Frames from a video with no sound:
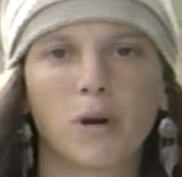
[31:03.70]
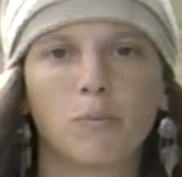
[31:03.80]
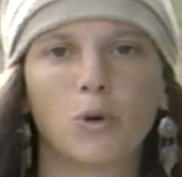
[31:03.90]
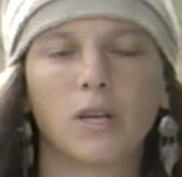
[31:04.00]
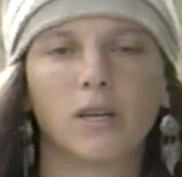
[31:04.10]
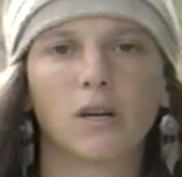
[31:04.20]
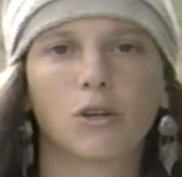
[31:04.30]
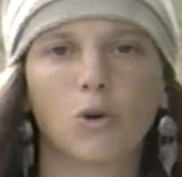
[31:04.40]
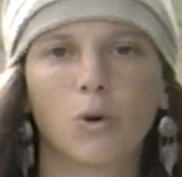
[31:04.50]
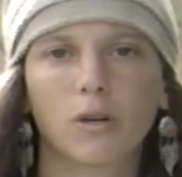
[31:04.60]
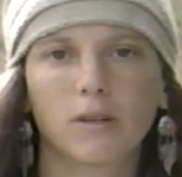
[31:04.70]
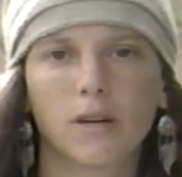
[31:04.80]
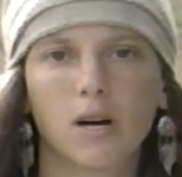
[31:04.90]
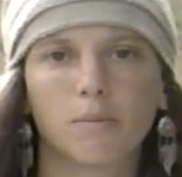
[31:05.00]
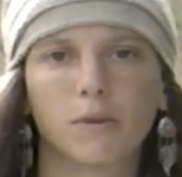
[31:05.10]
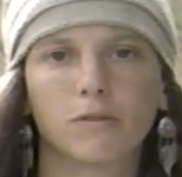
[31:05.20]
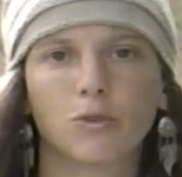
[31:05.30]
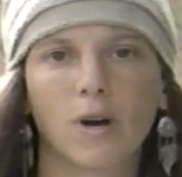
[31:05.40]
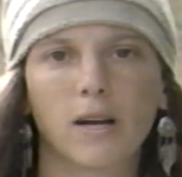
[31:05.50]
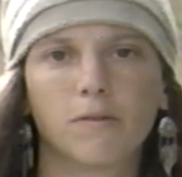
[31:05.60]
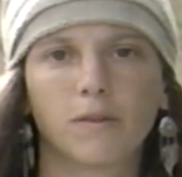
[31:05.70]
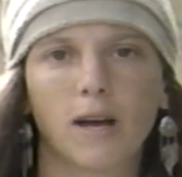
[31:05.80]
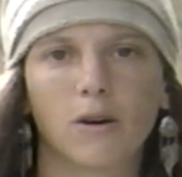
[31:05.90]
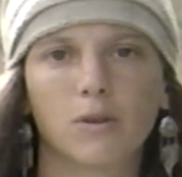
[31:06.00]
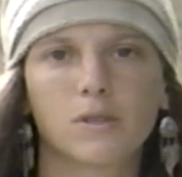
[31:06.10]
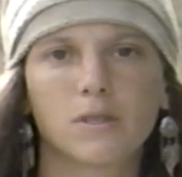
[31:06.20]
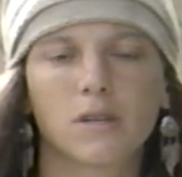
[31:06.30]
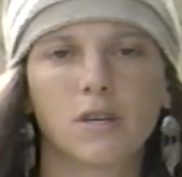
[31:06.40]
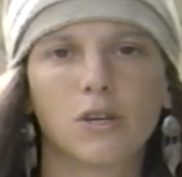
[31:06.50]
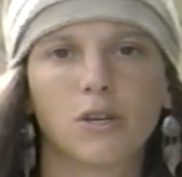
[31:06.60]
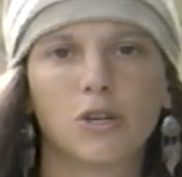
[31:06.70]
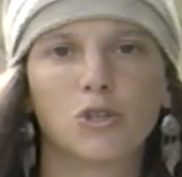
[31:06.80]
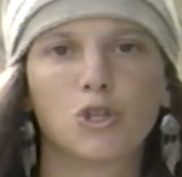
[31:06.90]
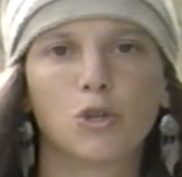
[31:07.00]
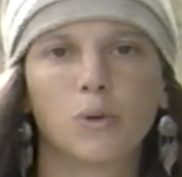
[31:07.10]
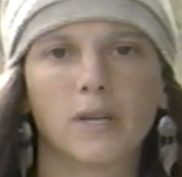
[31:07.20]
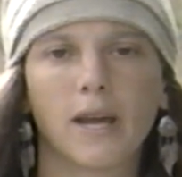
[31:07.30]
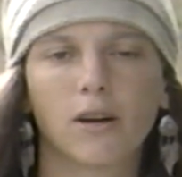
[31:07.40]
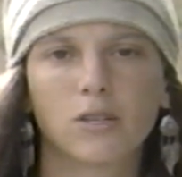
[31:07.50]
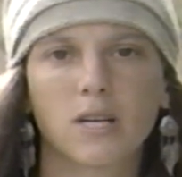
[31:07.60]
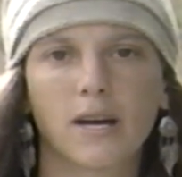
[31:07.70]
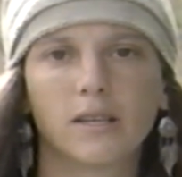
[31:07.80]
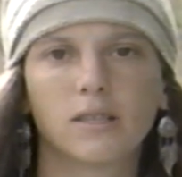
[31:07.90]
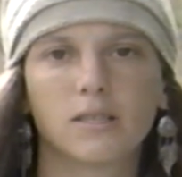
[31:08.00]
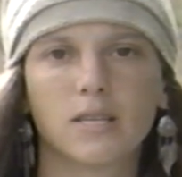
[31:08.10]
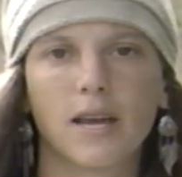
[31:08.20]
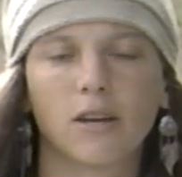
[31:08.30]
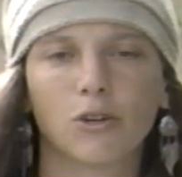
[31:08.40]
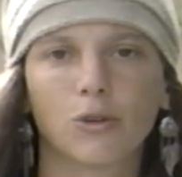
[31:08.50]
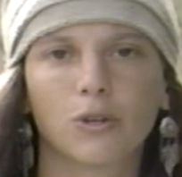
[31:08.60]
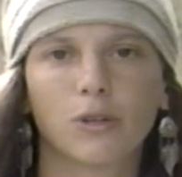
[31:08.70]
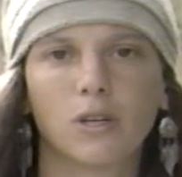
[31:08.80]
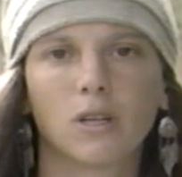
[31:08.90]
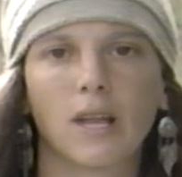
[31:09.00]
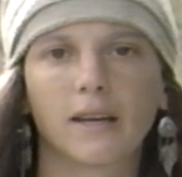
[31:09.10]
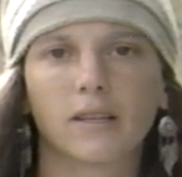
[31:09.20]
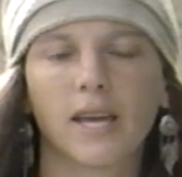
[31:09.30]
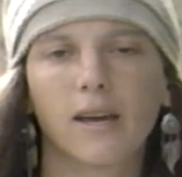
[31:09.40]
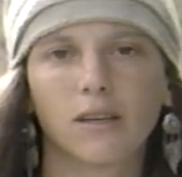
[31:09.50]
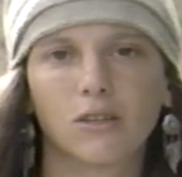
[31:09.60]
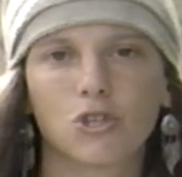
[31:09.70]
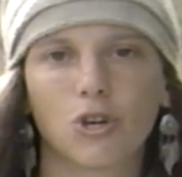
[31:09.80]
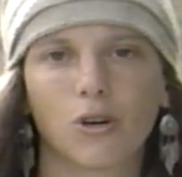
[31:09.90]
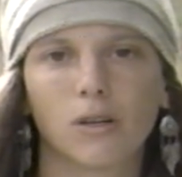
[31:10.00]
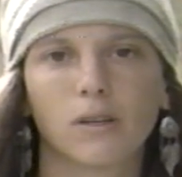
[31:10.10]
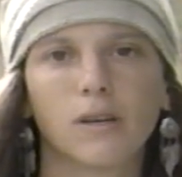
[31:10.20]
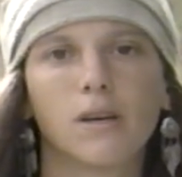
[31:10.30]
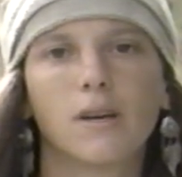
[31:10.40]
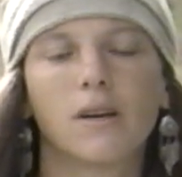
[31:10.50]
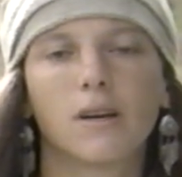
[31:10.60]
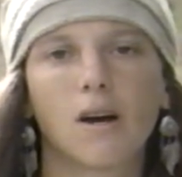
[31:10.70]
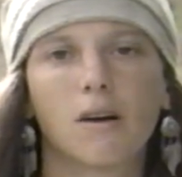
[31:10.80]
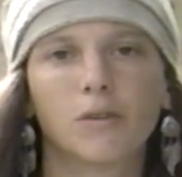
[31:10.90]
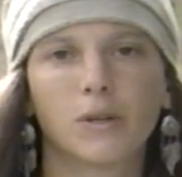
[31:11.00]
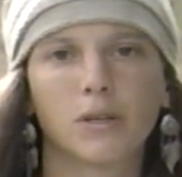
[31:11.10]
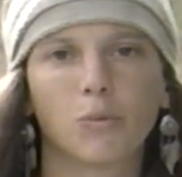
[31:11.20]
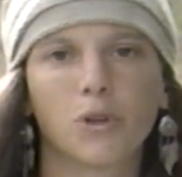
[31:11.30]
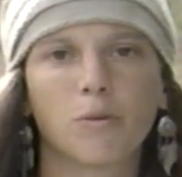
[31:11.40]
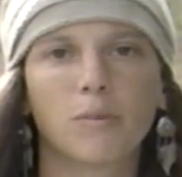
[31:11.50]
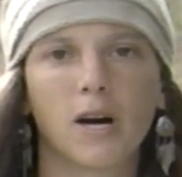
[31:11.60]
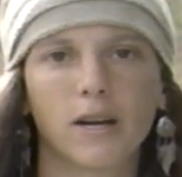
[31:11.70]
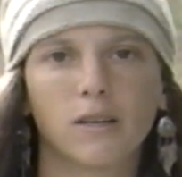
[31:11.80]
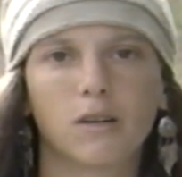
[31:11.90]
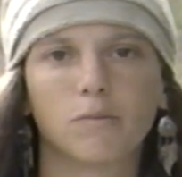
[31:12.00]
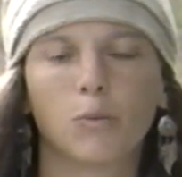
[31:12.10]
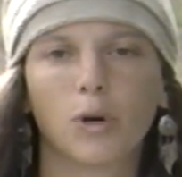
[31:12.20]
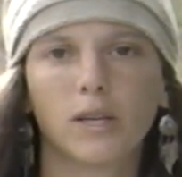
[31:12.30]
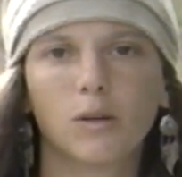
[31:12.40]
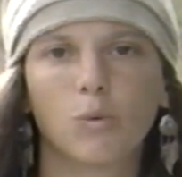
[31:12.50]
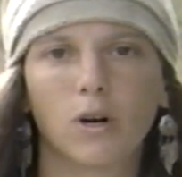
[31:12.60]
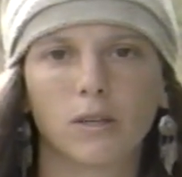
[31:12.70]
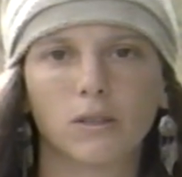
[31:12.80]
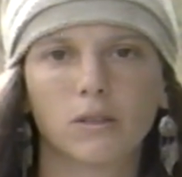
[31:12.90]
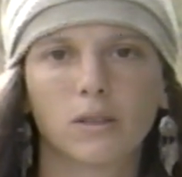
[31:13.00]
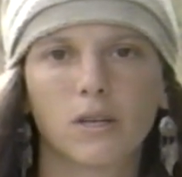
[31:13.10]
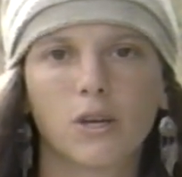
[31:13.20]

by putting a quarter cup of dried flowers into an airtight container, like a canning jar, cover it with a pint of boiling water,